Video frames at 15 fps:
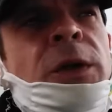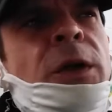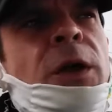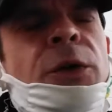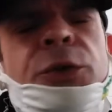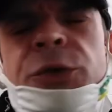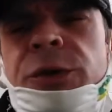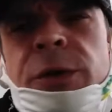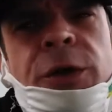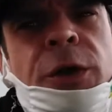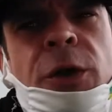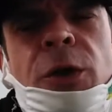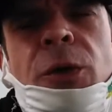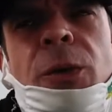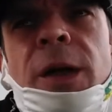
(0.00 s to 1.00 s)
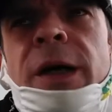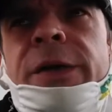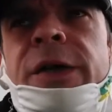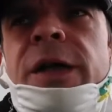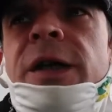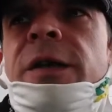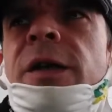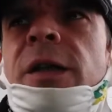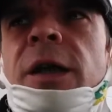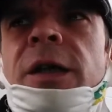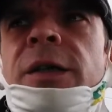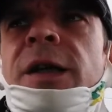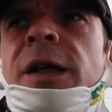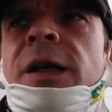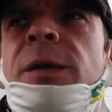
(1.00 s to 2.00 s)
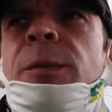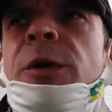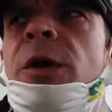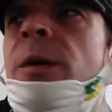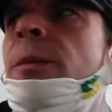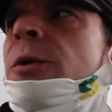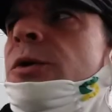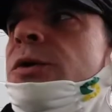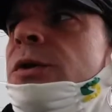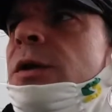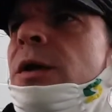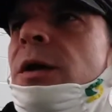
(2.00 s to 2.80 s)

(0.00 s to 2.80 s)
Because good old YT, they like taking my numbers.